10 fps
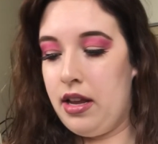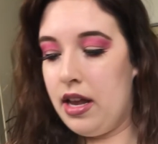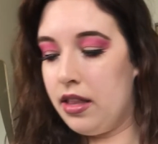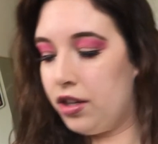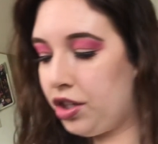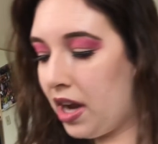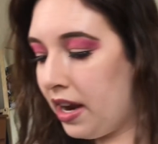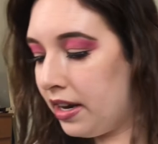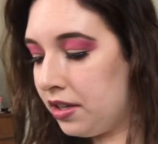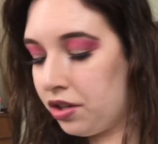And the
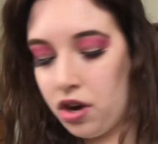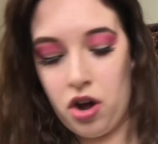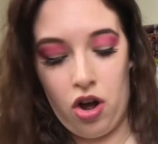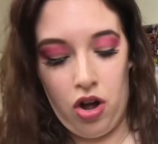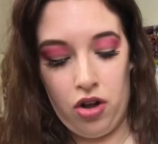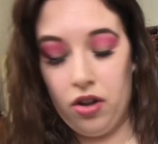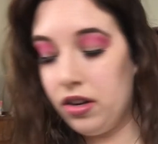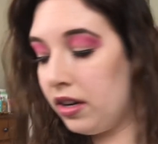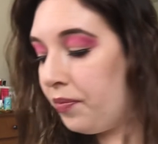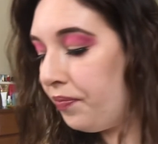shade is
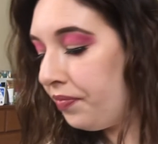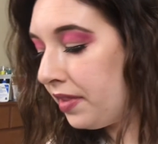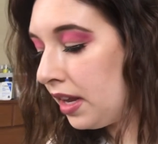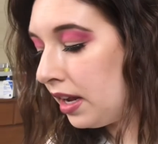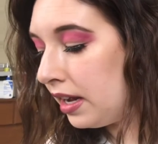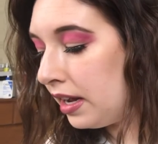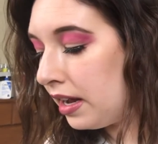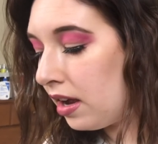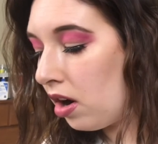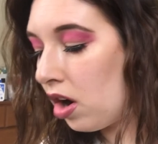called
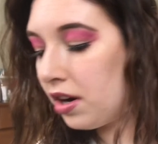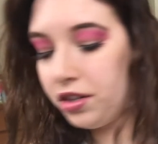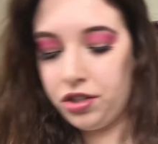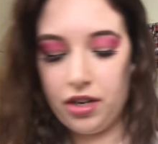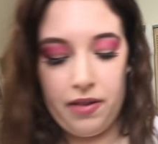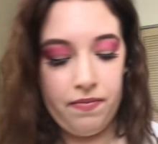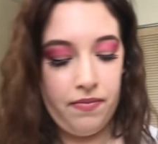Artistry.